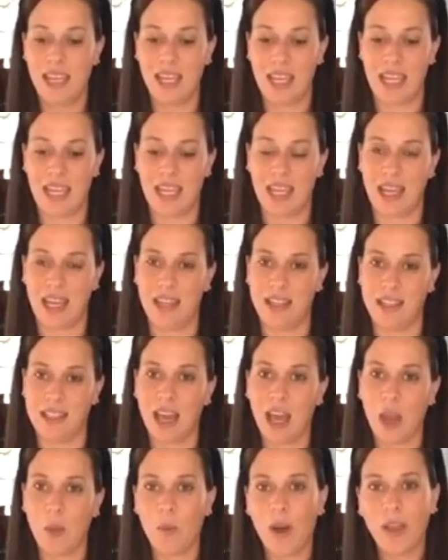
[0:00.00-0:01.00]
And
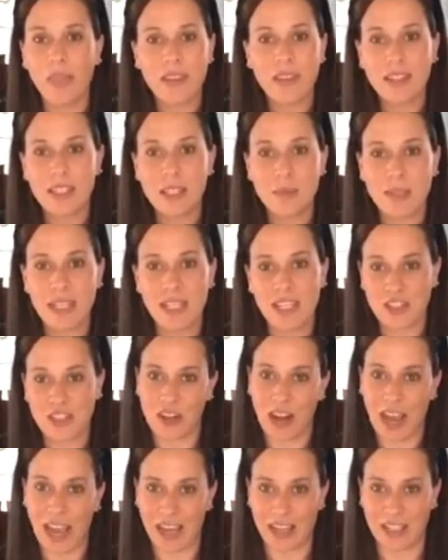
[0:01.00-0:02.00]
I want this to be
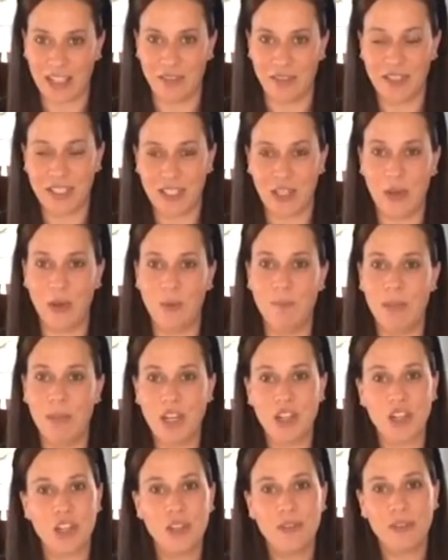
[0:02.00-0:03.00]
interactive. So make
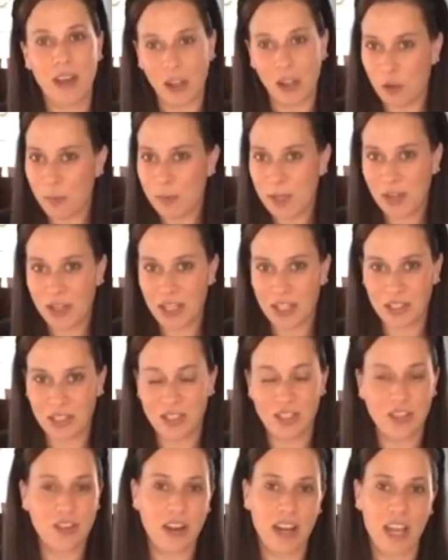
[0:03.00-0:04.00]
sure you follow me on
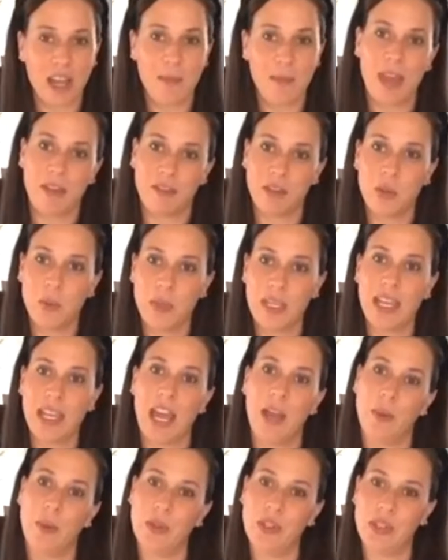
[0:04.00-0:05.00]
Instagram. Every week
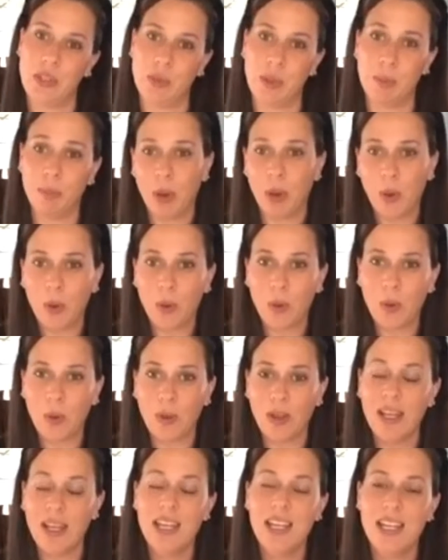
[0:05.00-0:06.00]
I will do a
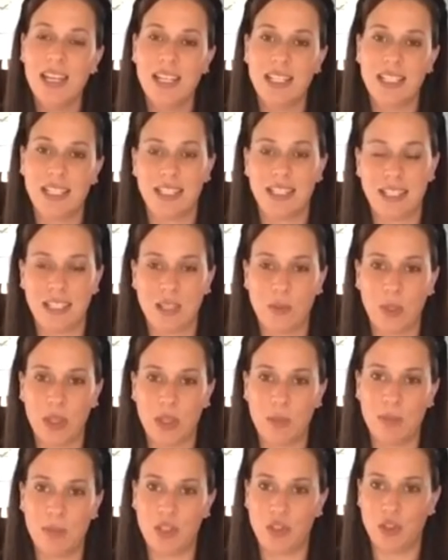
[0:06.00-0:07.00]
poll to see what
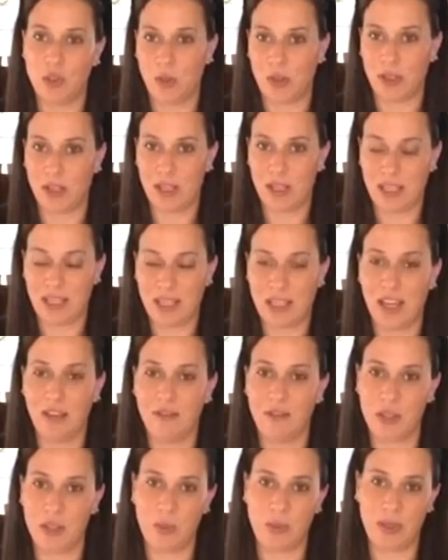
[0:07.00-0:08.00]
the majority
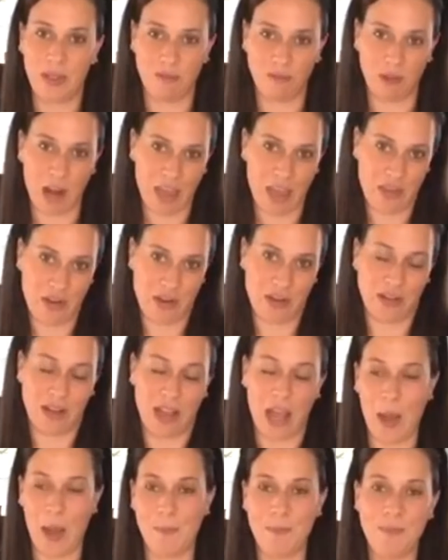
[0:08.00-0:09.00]
of you would rather,
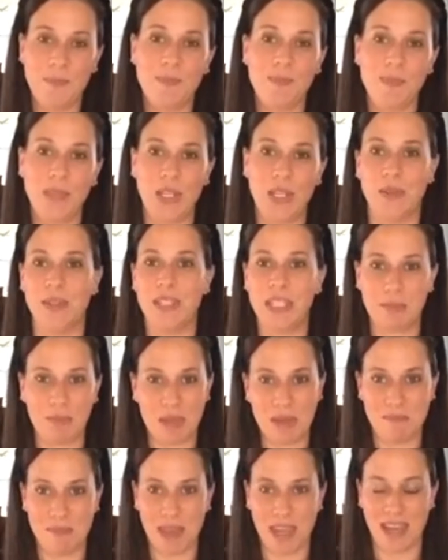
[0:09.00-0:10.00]
see
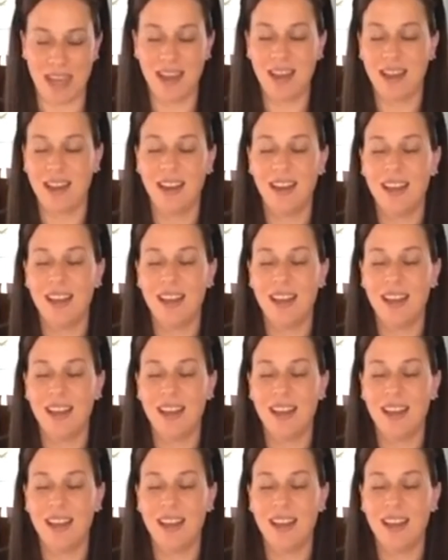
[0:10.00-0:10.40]
me make.